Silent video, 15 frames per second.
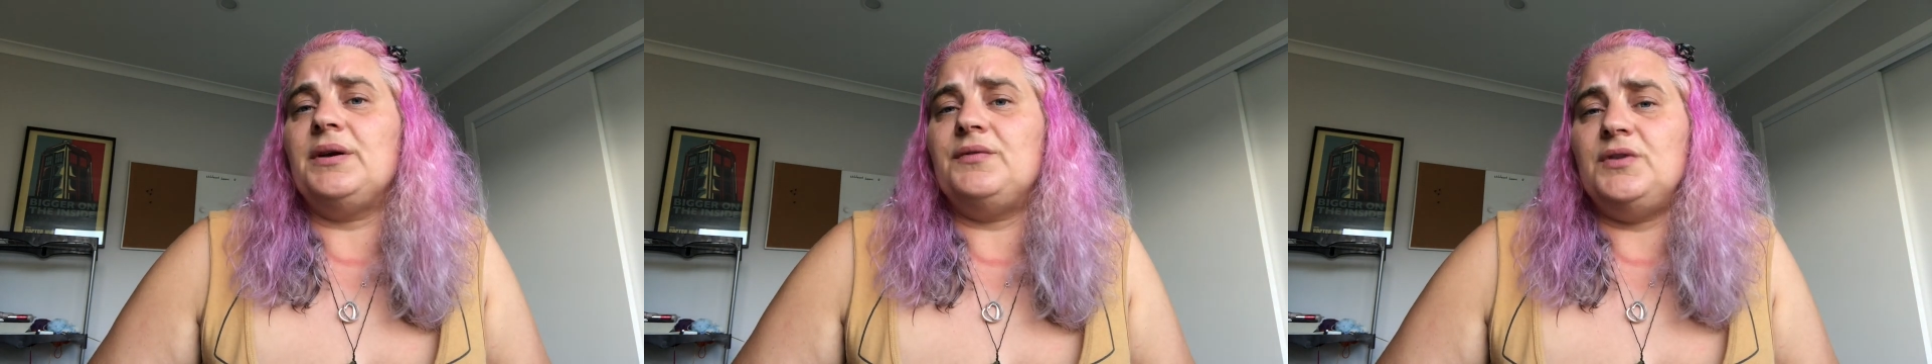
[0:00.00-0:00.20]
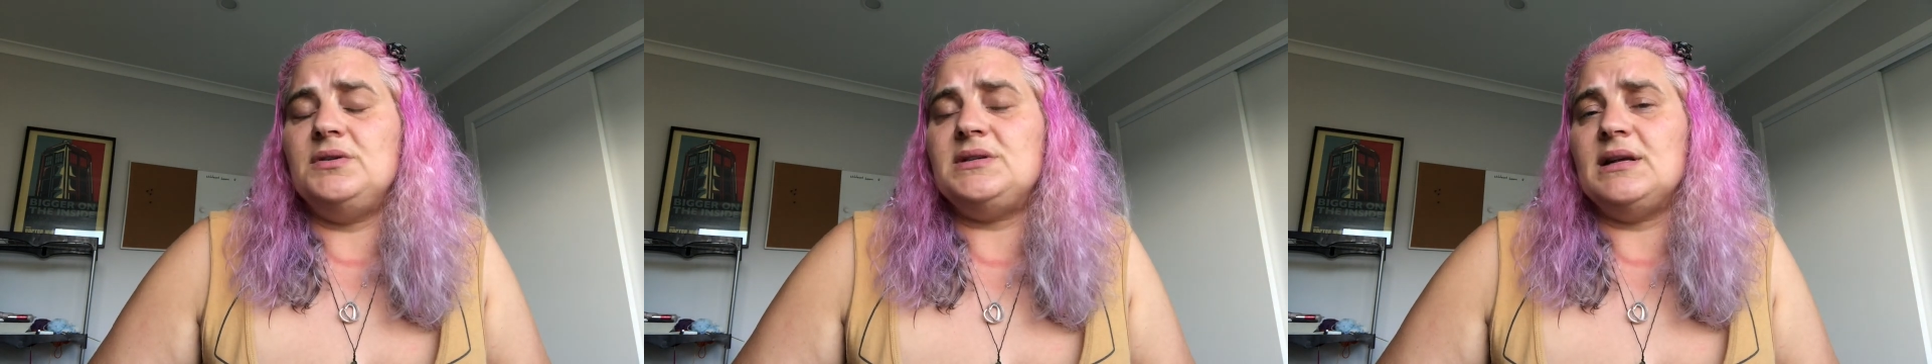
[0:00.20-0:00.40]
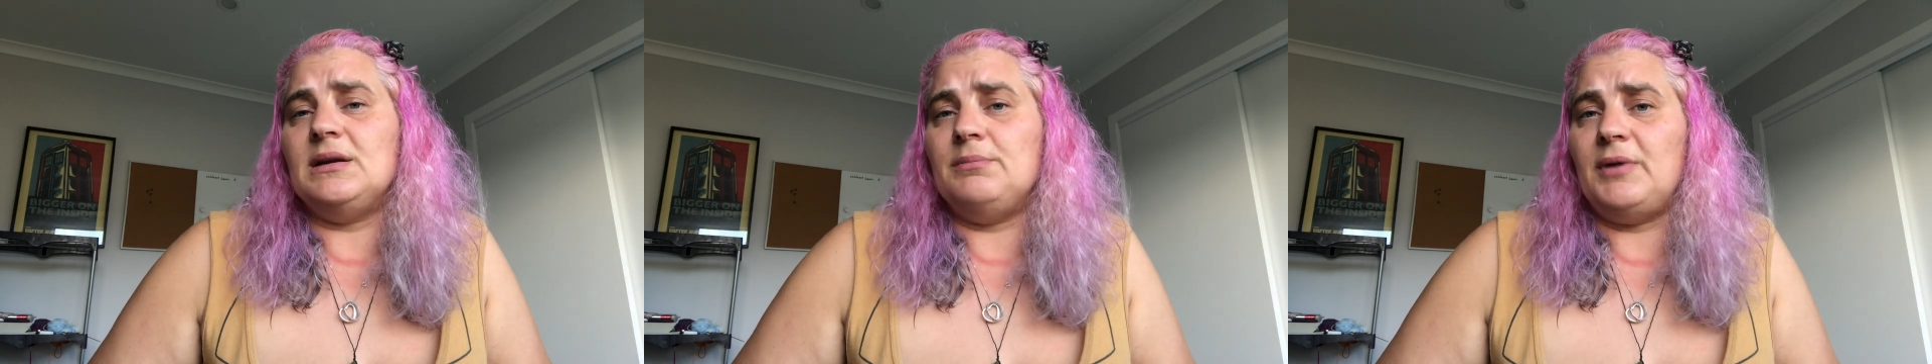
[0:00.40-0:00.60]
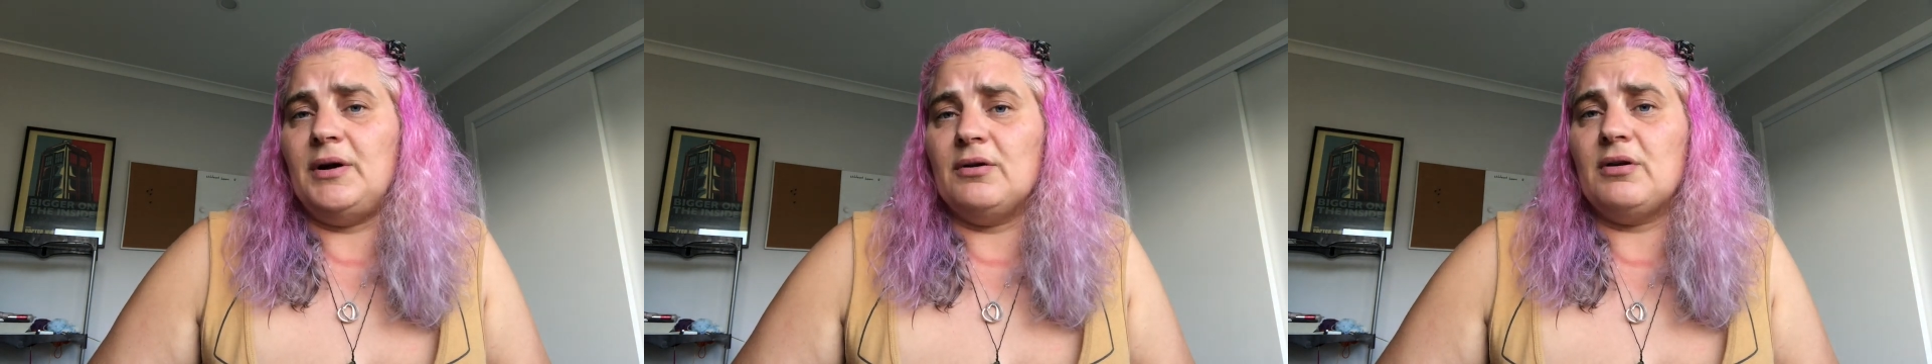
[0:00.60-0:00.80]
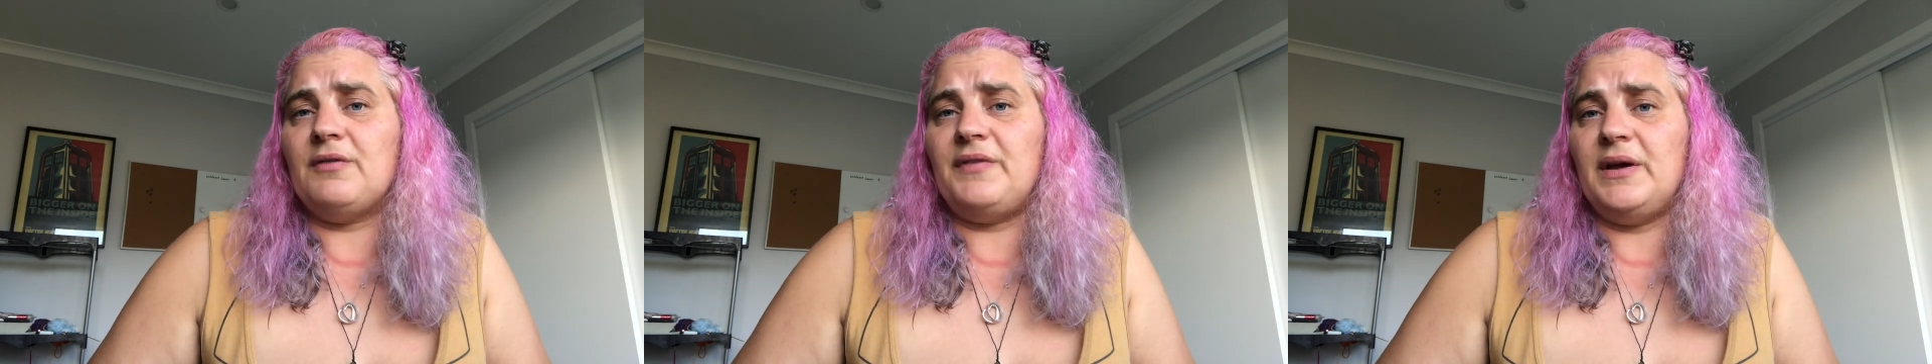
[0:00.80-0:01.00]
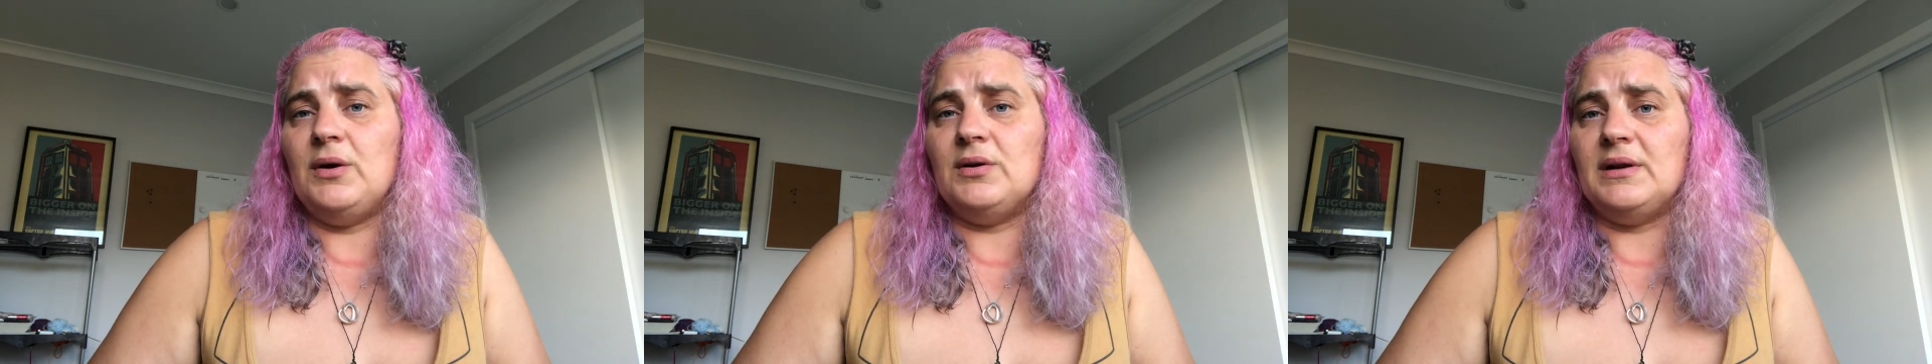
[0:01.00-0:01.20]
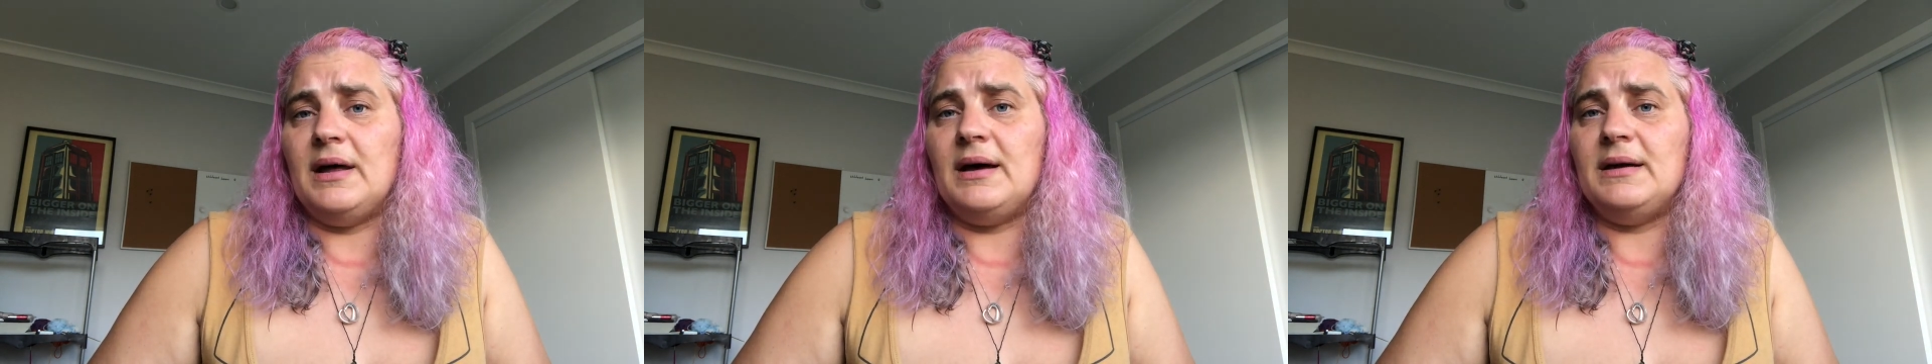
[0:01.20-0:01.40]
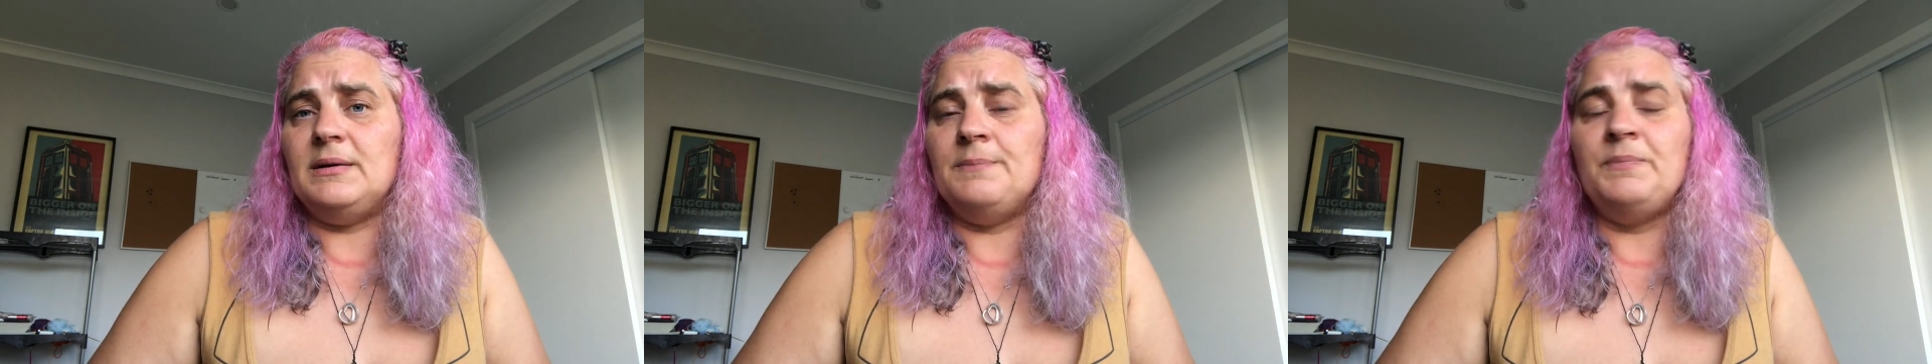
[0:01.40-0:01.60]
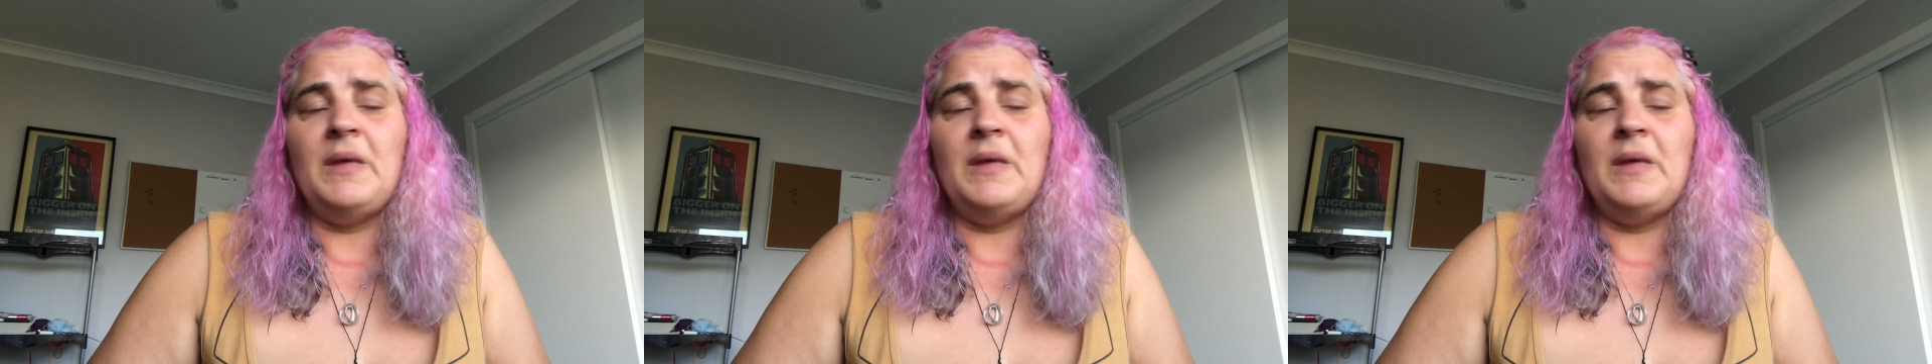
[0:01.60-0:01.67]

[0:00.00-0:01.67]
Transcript: of New Zealand Biography online,